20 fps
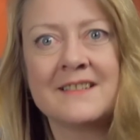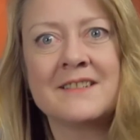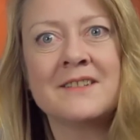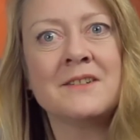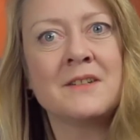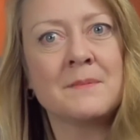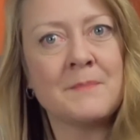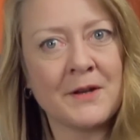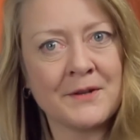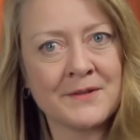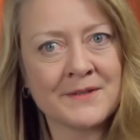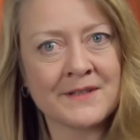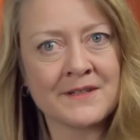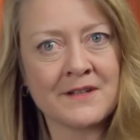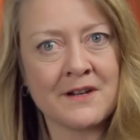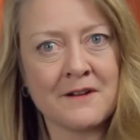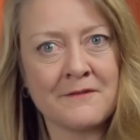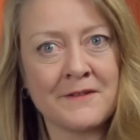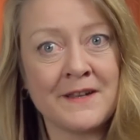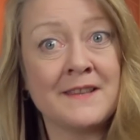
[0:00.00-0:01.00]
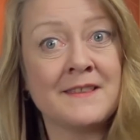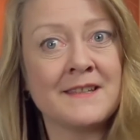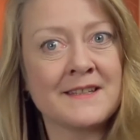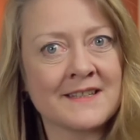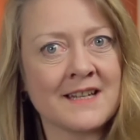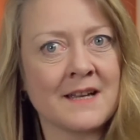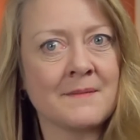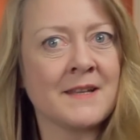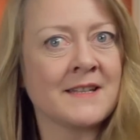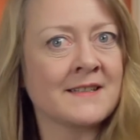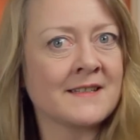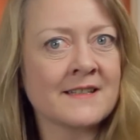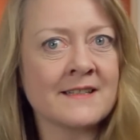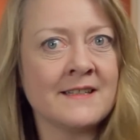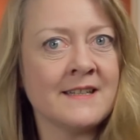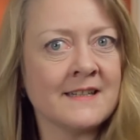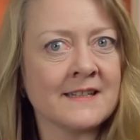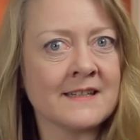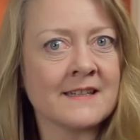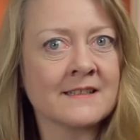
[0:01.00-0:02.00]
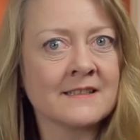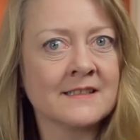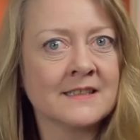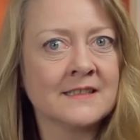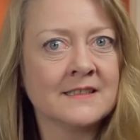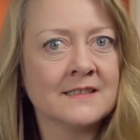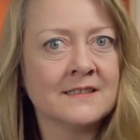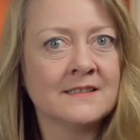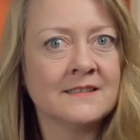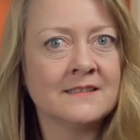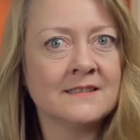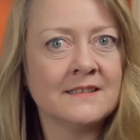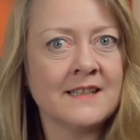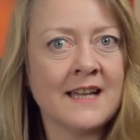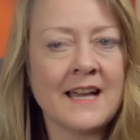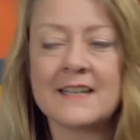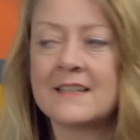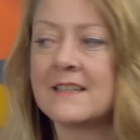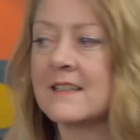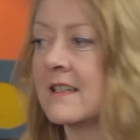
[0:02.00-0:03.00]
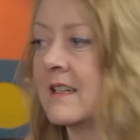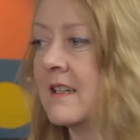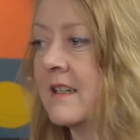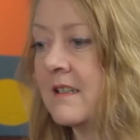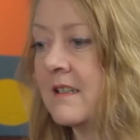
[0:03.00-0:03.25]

to depose Gaddafi, and this time they succeeded and